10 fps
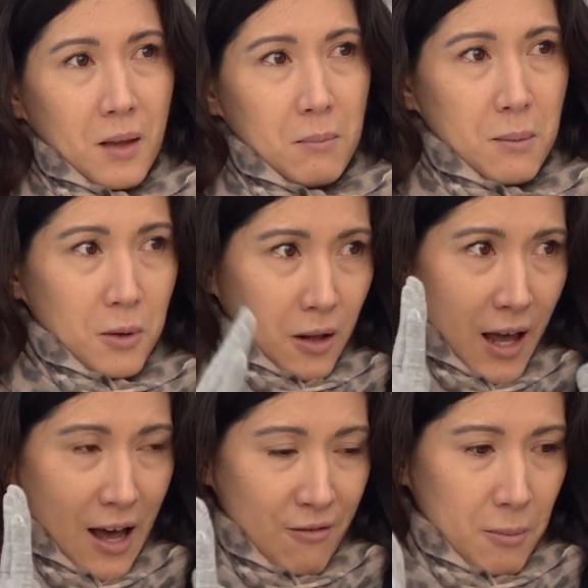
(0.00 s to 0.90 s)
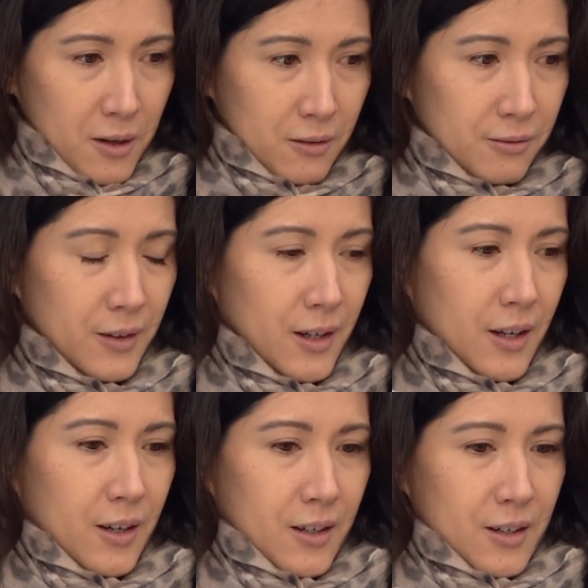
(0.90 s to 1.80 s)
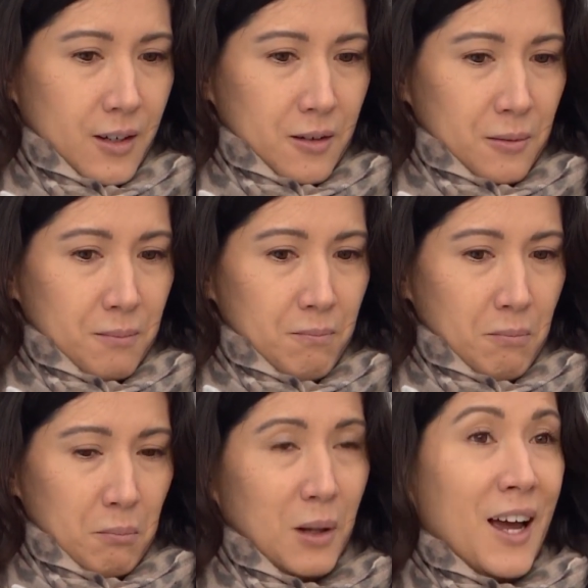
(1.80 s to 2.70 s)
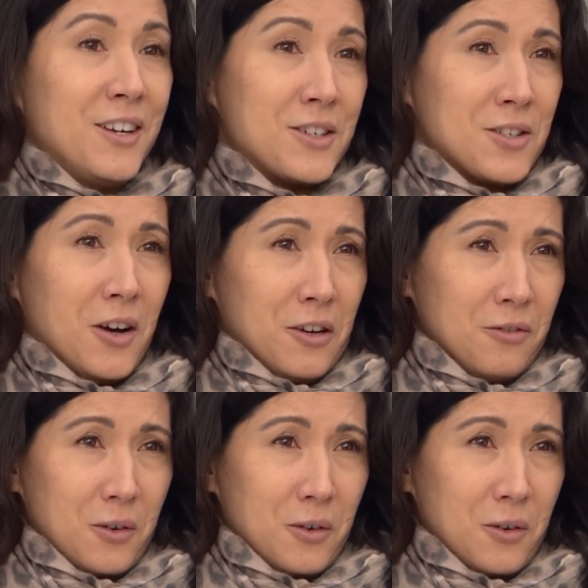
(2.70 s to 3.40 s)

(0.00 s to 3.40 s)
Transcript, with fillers: people have a bit of, you know, blinders on